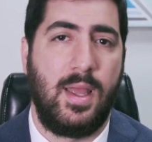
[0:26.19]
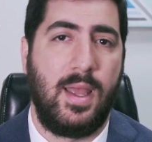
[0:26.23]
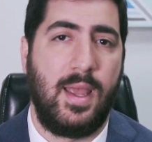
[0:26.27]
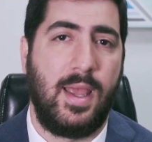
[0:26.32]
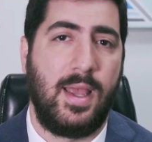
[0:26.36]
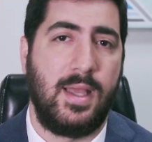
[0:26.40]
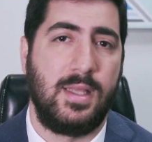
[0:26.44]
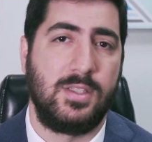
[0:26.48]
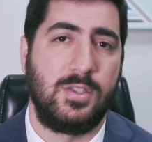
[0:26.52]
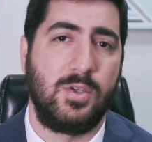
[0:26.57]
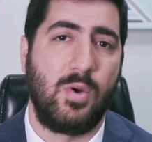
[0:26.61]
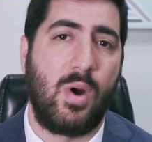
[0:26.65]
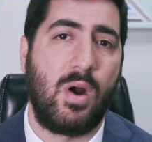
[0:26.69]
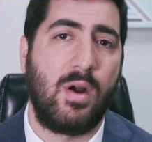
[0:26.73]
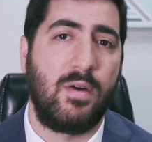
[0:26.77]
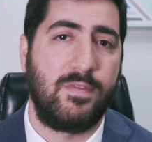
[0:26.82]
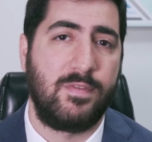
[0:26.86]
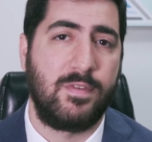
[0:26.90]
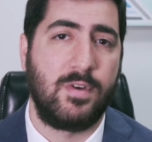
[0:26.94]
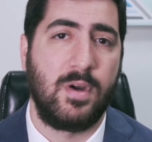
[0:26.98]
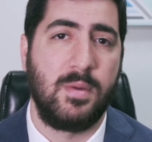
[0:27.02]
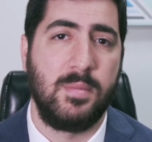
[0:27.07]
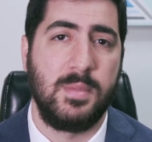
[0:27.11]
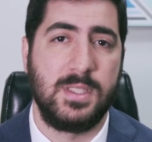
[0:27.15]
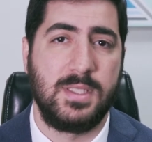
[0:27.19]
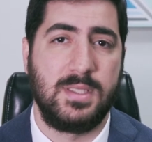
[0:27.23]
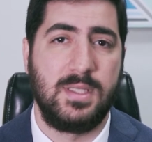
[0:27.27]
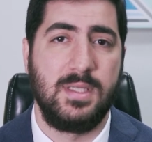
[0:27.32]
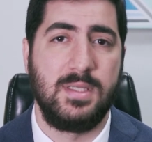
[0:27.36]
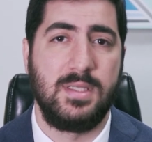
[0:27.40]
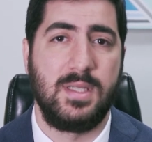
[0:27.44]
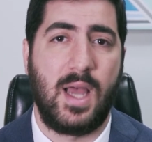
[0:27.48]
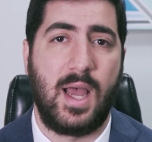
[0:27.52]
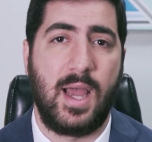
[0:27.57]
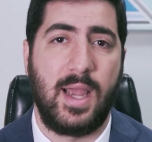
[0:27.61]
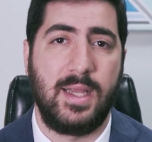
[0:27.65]
And so our firm is
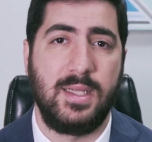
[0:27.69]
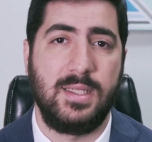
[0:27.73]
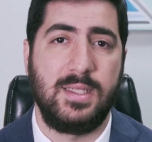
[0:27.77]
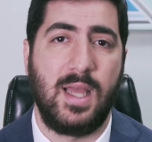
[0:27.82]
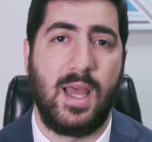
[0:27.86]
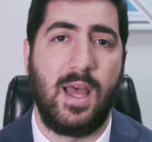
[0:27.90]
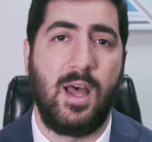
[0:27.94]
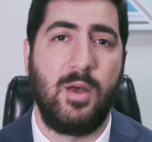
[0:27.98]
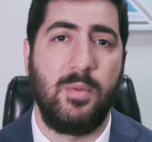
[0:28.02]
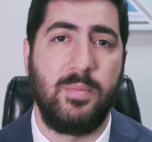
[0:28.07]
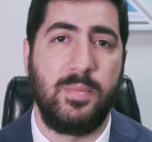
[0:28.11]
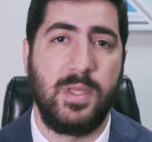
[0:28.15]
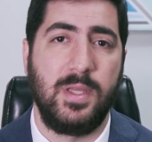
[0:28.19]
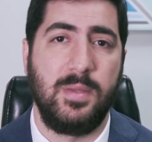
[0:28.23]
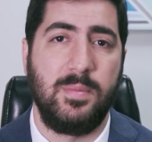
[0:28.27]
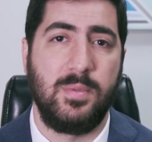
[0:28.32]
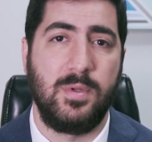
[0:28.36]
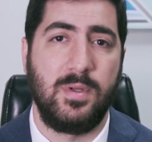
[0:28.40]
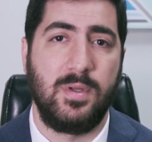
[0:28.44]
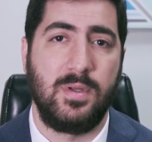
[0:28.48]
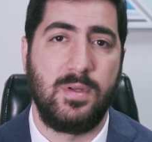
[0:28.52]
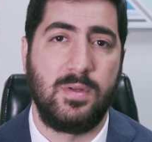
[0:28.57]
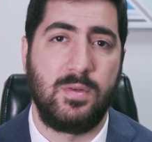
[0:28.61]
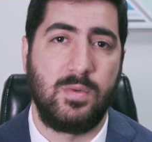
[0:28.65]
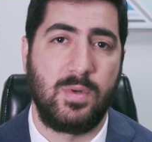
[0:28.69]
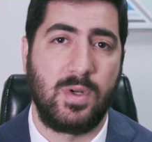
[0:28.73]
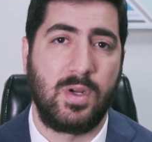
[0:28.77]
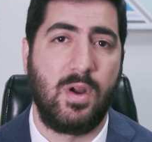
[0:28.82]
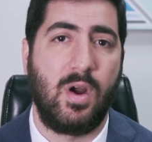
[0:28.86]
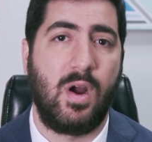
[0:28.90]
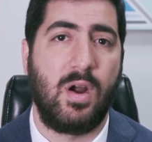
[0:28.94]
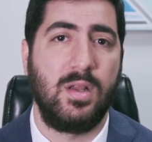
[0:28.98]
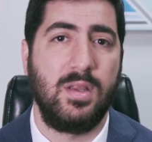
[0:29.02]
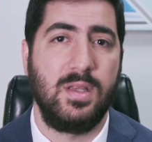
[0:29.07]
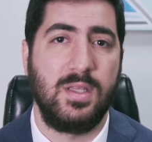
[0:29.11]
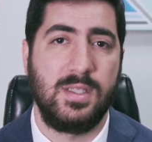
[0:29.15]
designed to help people
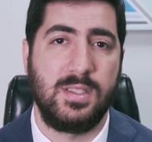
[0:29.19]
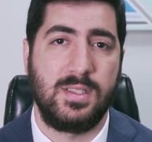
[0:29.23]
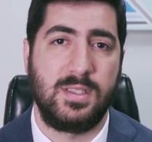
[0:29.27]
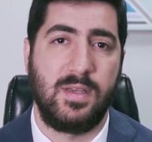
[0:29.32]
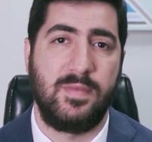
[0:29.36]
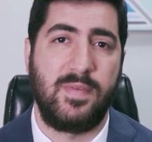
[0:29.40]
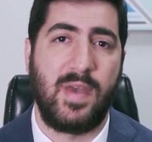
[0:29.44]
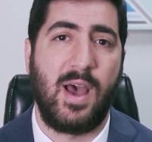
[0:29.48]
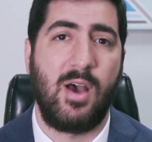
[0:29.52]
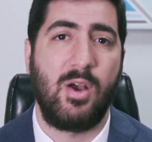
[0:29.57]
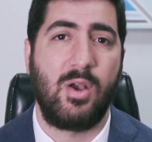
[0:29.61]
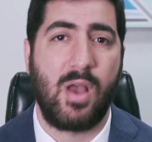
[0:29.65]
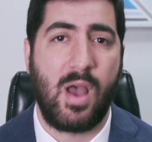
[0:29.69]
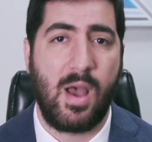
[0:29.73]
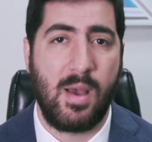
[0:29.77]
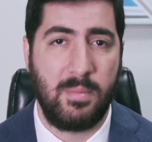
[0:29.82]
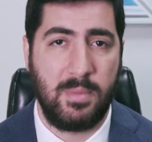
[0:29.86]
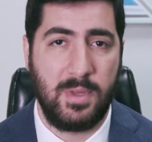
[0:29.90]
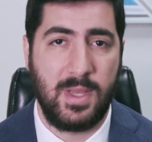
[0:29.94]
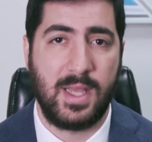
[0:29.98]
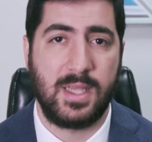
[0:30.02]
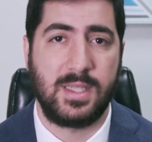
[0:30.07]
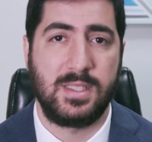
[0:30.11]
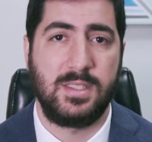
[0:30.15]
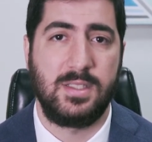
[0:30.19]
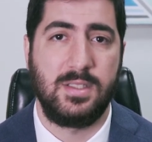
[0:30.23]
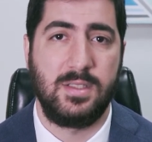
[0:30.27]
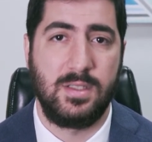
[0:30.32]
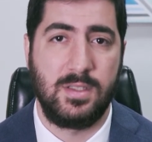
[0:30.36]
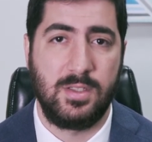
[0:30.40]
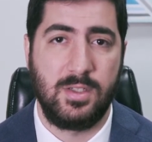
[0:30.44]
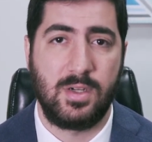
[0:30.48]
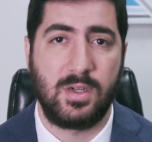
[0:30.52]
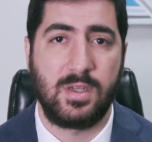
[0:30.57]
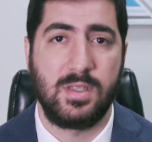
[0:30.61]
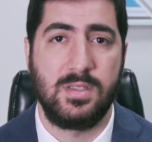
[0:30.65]
regardless of how complex
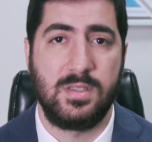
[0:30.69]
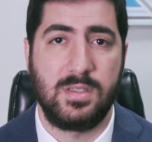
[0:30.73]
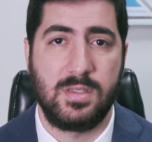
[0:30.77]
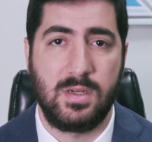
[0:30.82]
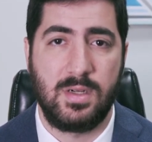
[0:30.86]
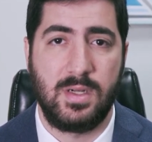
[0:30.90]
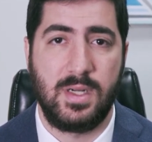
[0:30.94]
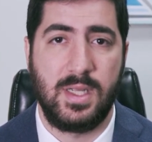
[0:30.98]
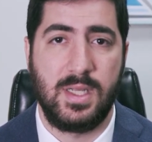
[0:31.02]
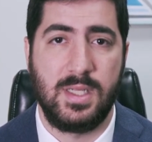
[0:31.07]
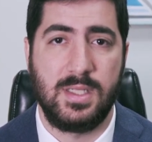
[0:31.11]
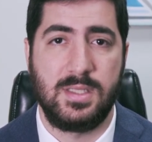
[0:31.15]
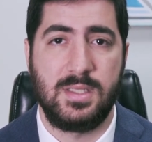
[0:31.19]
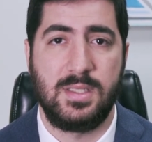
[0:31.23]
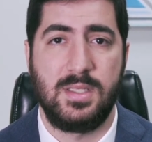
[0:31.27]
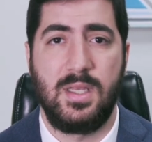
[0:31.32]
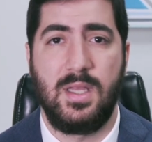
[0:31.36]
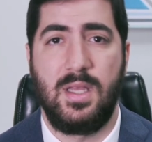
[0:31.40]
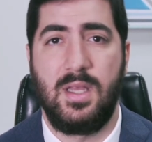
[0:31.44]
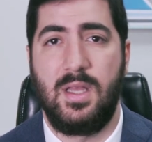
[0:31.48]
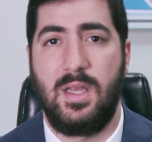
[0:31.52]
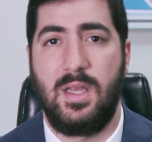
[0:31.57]
your concern is,